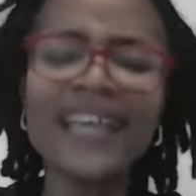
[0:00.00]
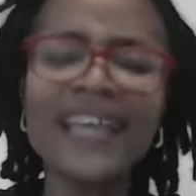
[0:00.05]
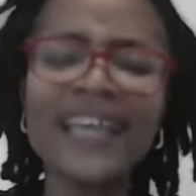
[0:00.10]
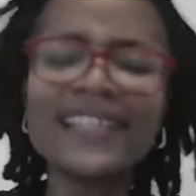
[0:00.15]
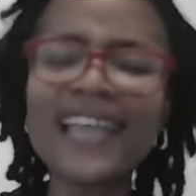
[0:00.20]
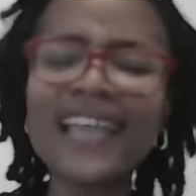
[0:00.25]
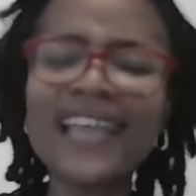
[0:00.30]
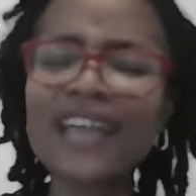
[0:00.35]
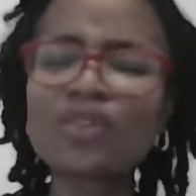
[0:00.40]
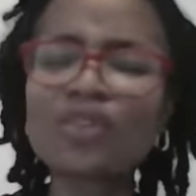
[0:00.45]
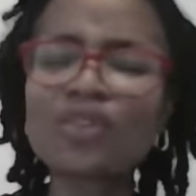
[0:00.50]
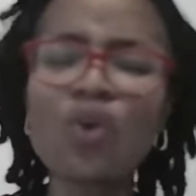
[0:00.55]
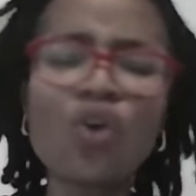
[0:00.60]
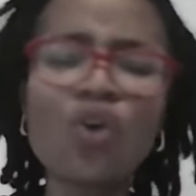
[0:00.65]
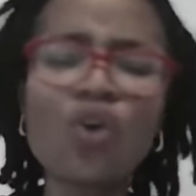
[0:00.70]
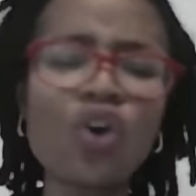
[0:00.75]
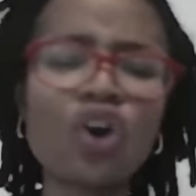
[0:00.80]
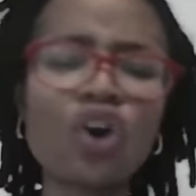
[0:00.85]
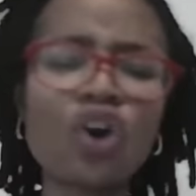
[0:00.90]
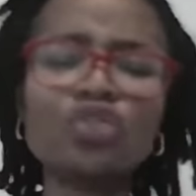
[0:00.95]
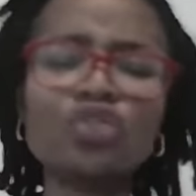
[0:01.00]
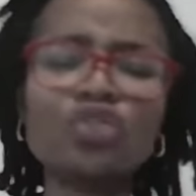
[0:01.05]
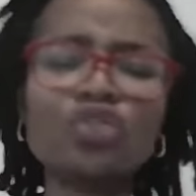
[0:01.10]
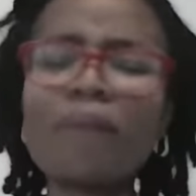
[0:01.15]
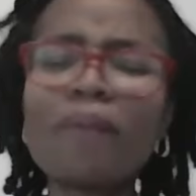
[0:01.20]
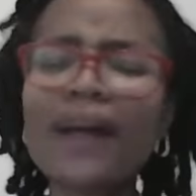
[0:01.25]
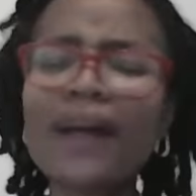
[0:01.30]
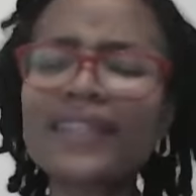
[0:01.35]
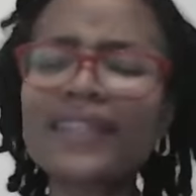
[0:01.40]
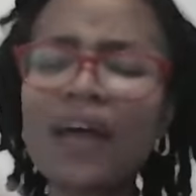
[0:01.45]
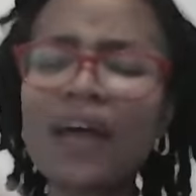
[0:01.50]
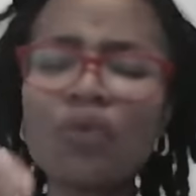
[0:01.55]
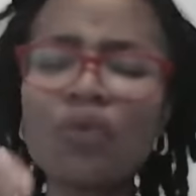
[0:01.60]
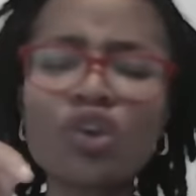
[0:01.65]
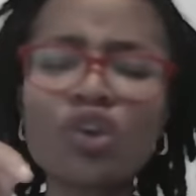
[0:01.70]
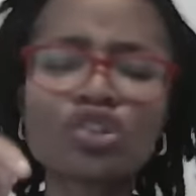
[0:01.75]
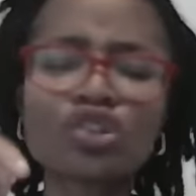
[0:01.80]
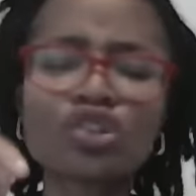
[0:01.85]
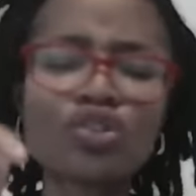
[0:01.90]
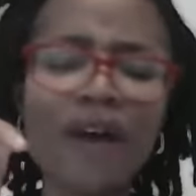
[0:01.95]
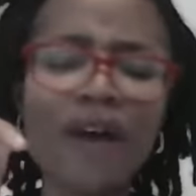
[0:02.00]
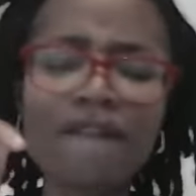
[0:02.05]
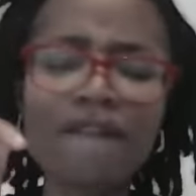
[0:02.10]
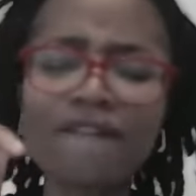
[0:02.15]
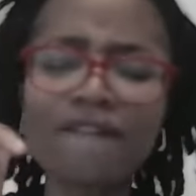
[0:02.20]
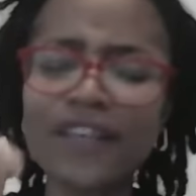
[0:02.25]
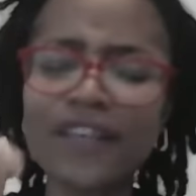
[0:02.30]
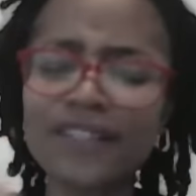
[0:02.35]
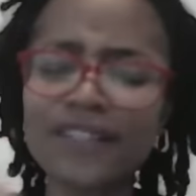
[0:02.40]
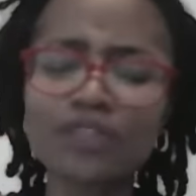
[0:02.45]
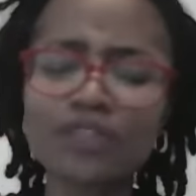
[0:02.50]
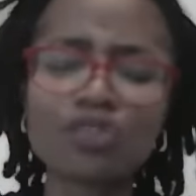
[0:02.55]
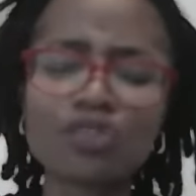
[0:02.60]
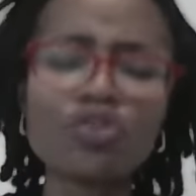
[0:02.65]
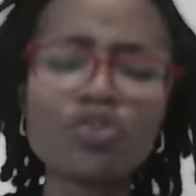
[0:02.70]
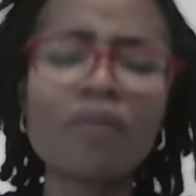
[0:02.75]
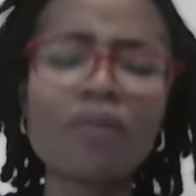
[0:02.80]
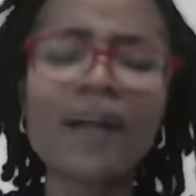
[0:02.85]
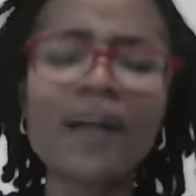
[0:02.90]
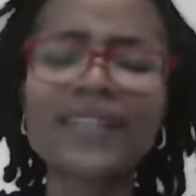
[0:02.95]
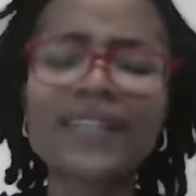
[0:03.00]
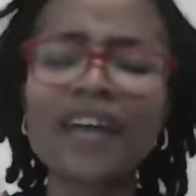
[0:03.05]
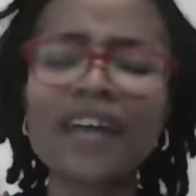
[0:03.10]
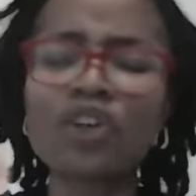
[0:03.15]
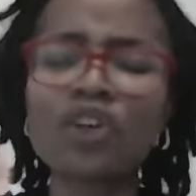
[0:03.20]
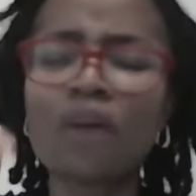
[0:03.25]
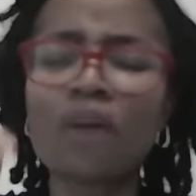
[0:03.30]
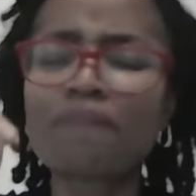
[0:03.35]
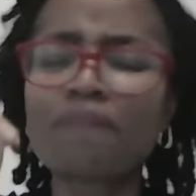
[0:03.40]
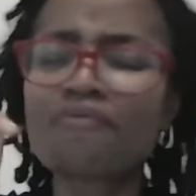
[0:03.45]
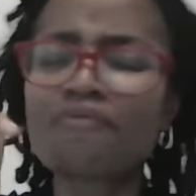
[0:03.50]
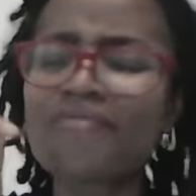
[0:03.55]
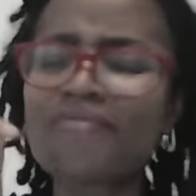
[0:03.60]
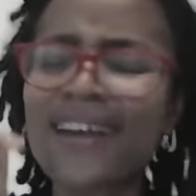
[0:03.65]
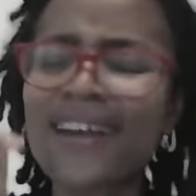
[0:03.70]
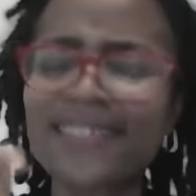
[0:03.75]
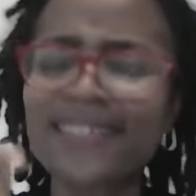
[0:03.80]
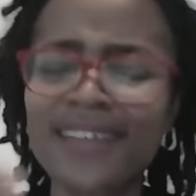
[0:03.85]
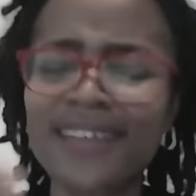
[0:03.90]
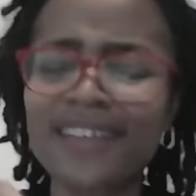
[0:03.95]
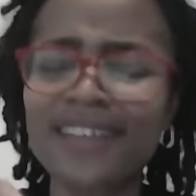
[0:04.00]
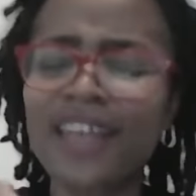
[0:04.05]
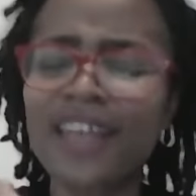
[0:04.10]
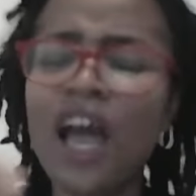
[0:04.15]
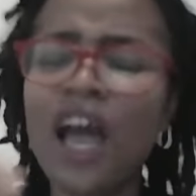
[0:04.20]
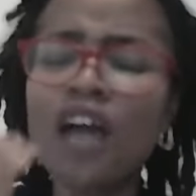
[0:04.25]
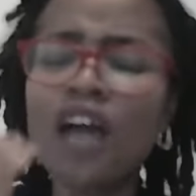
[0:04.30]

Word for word: Yes, oh God, no matter what you are facing to no matter your presence,